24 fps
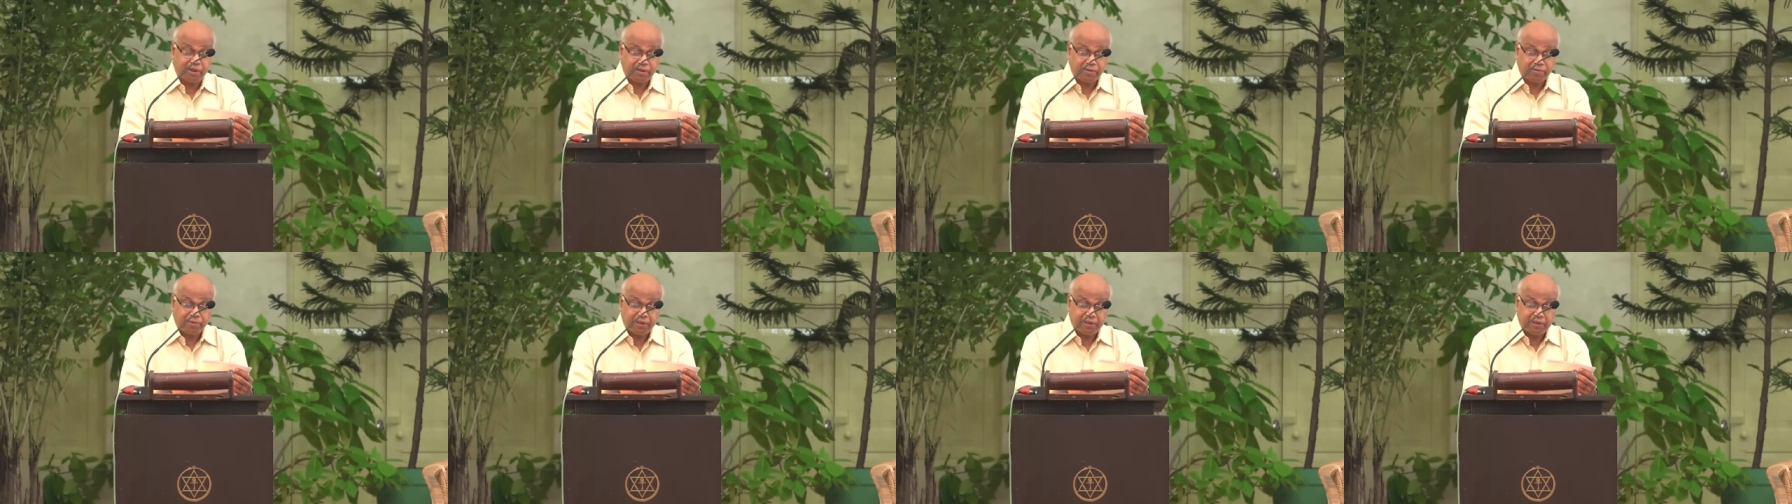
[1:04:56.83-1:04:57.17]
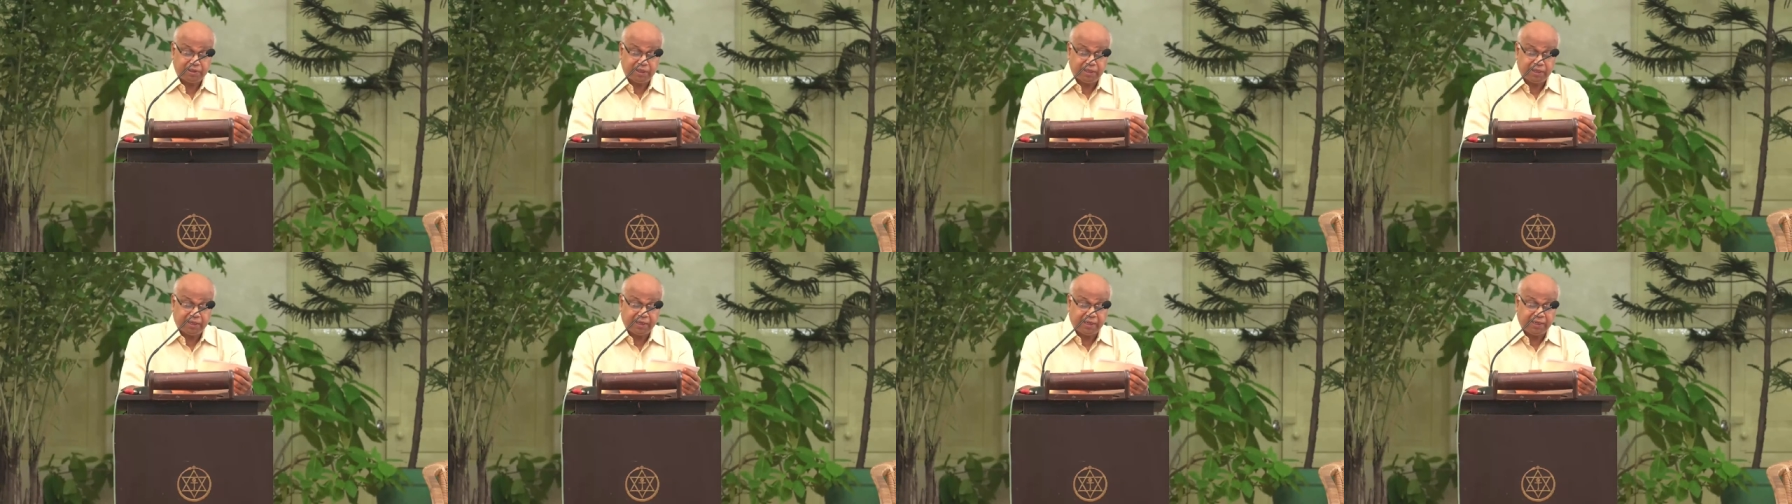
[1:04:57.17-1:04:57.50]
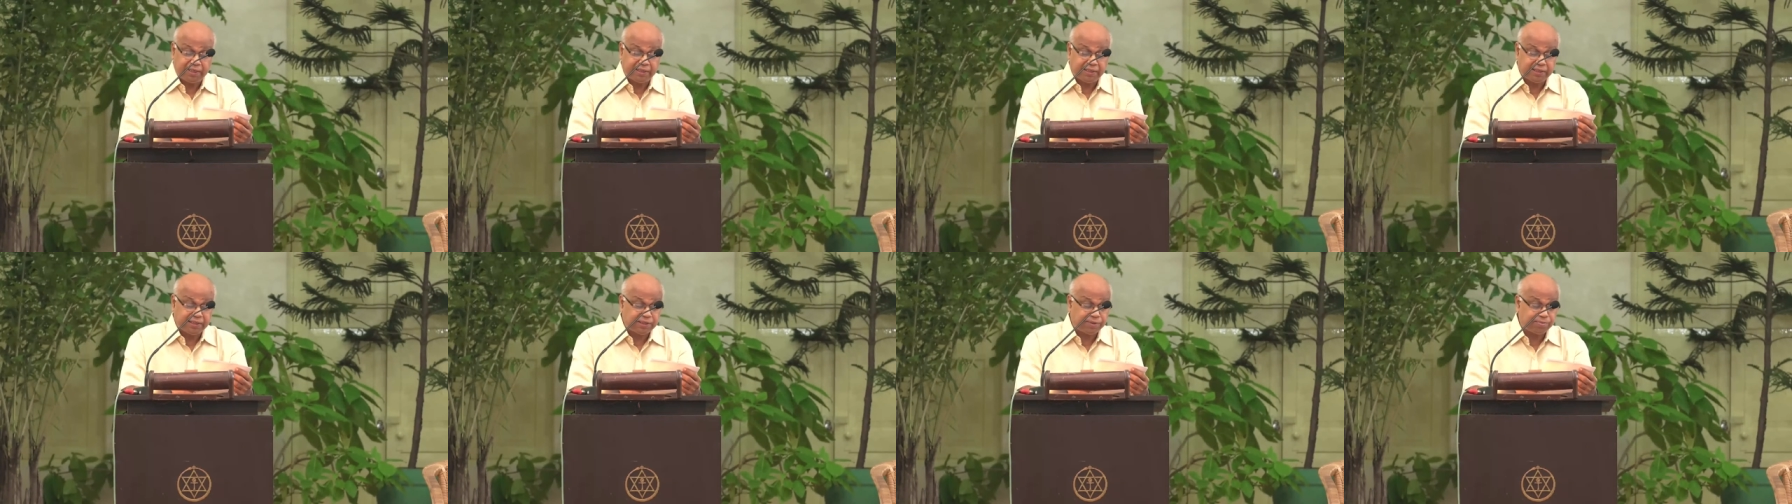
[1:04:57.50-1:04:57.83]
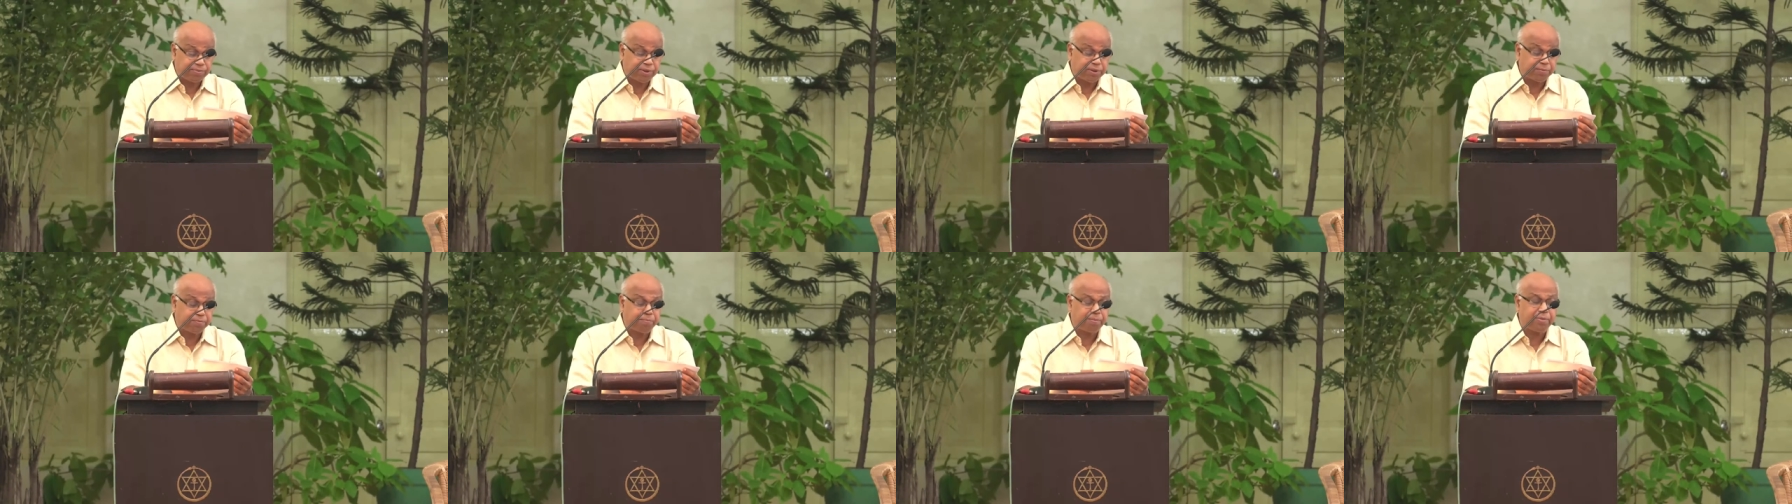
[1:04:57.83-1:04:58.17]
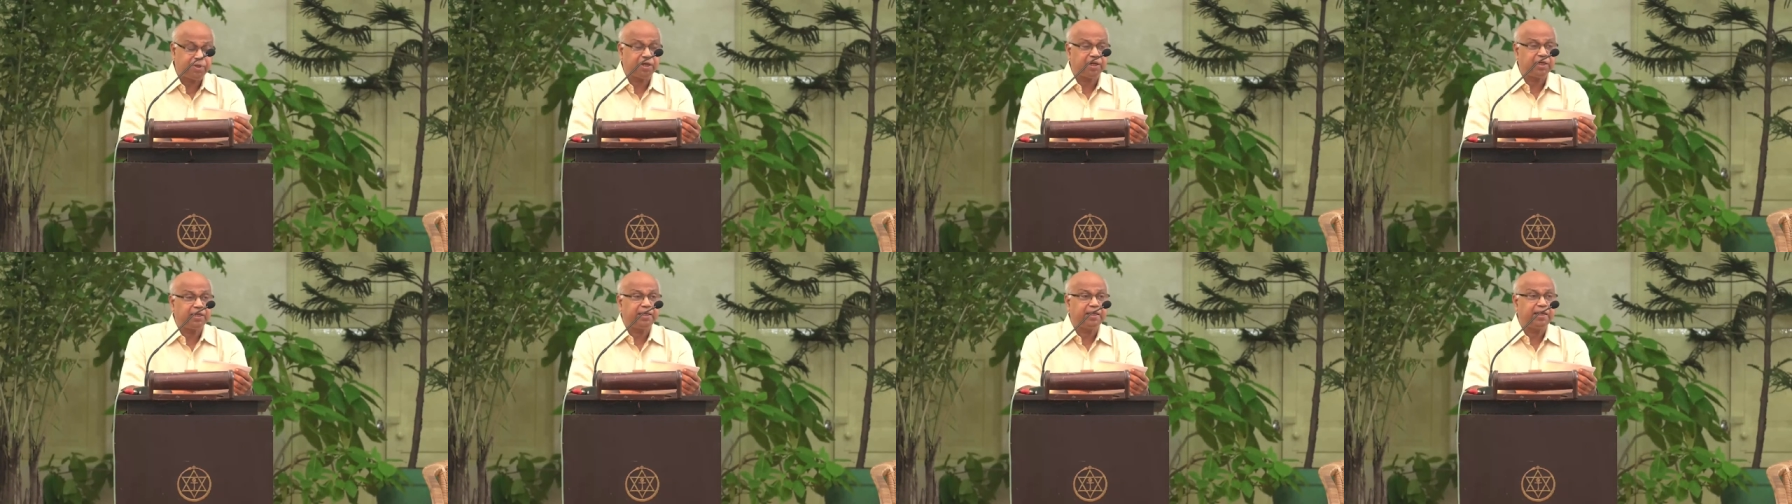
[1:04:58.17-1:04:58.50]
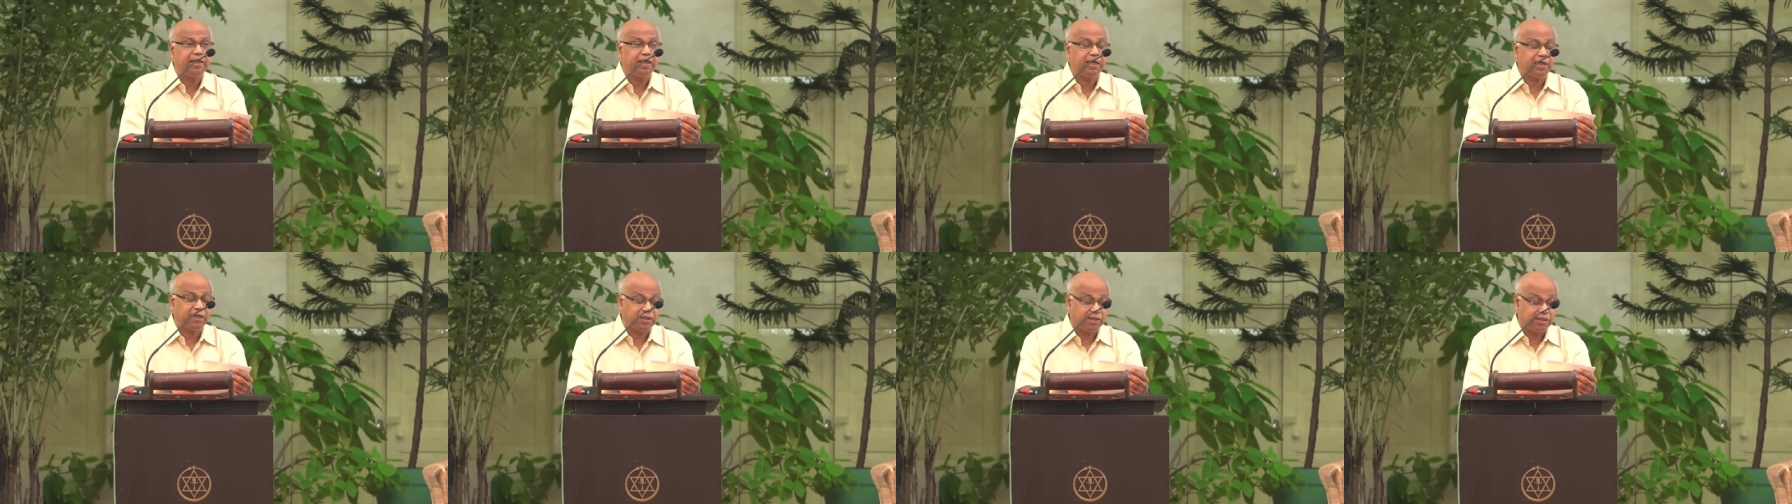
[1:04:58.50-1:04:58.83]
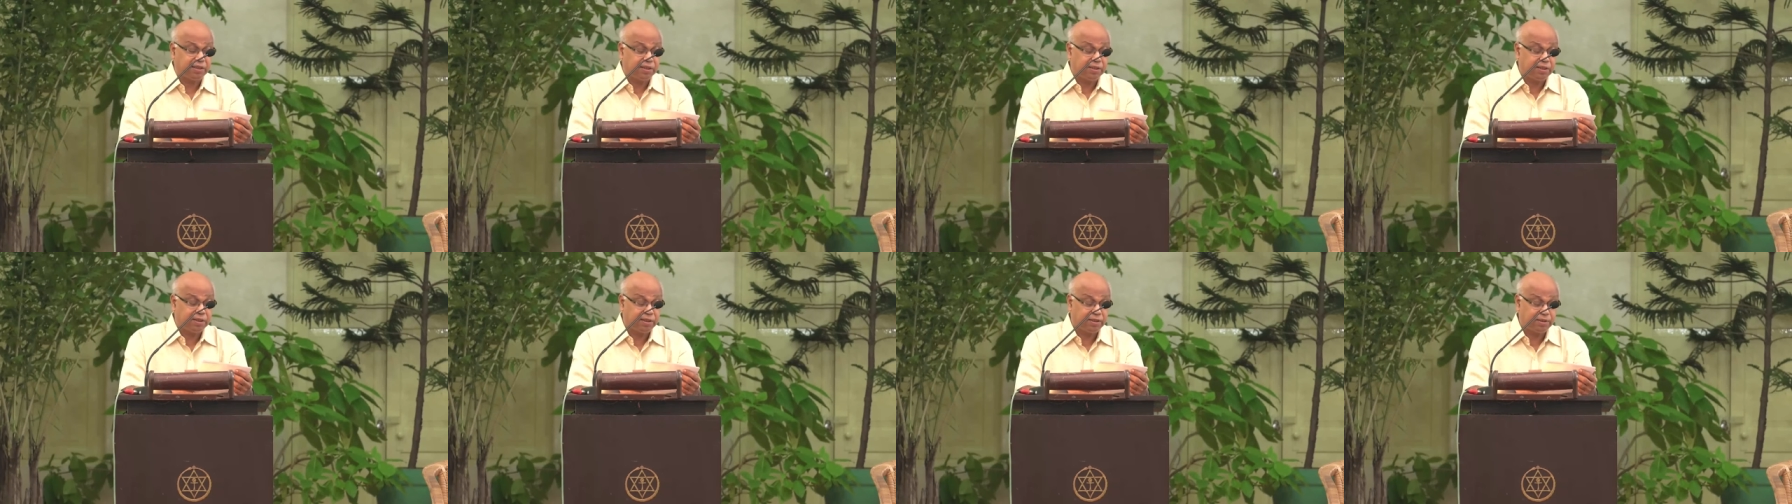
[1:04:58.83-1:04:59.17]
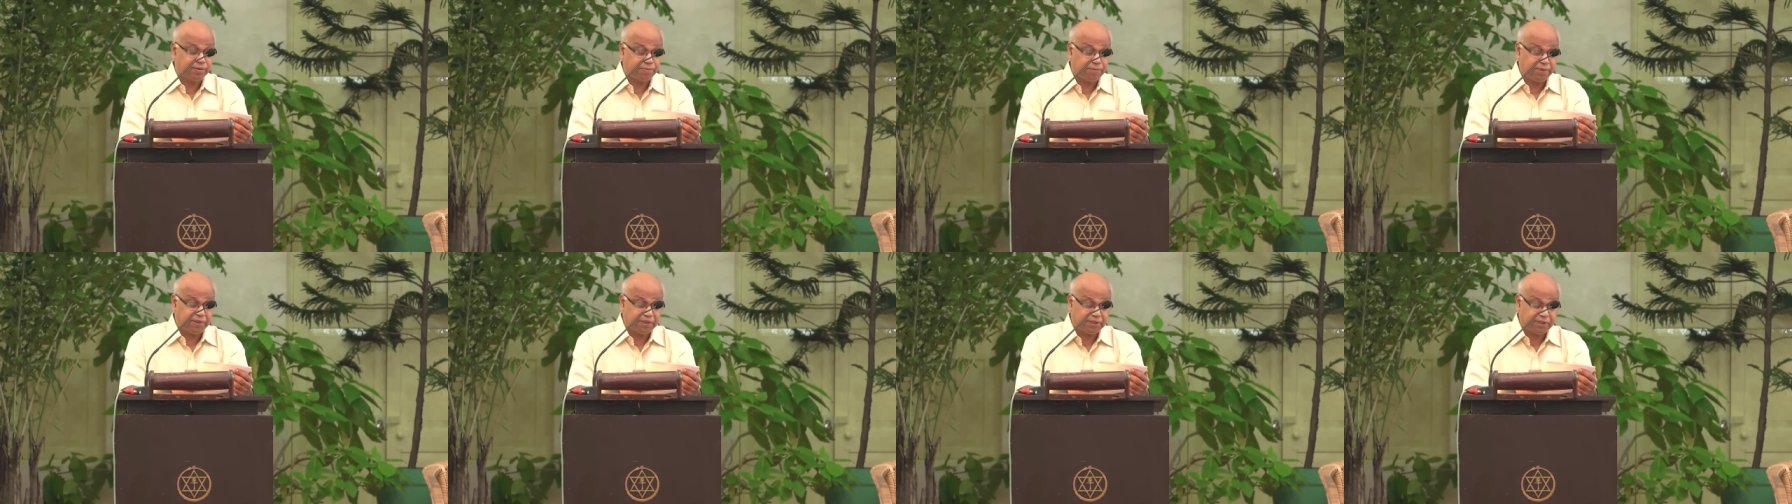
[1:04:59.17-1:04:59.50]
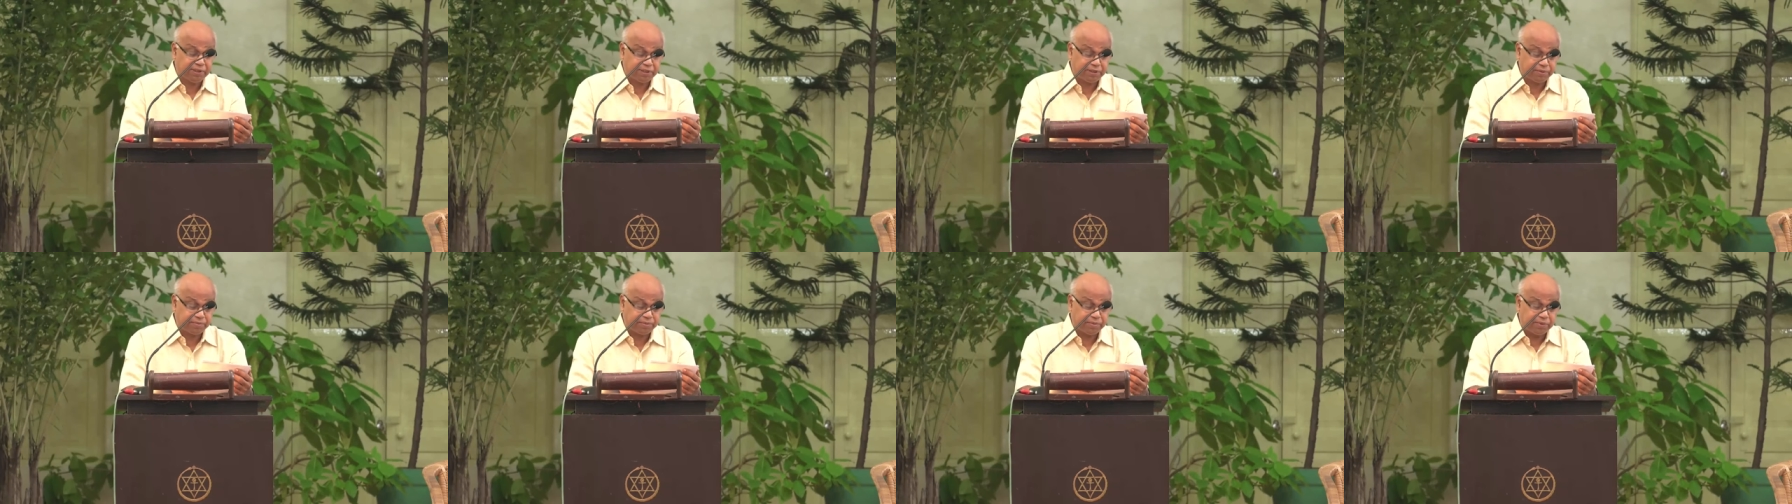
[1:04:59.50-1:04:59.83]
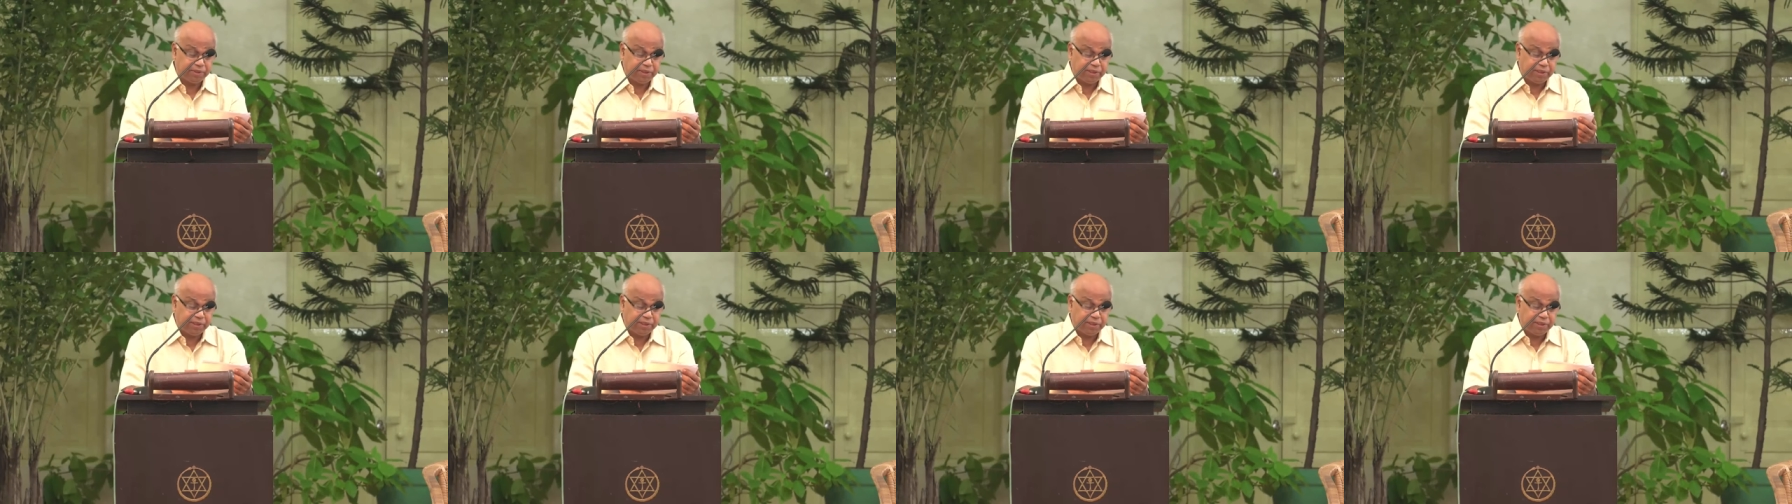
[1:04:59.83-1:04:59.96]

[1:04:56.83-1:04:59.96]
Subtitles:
which arises from prajna or wisdom.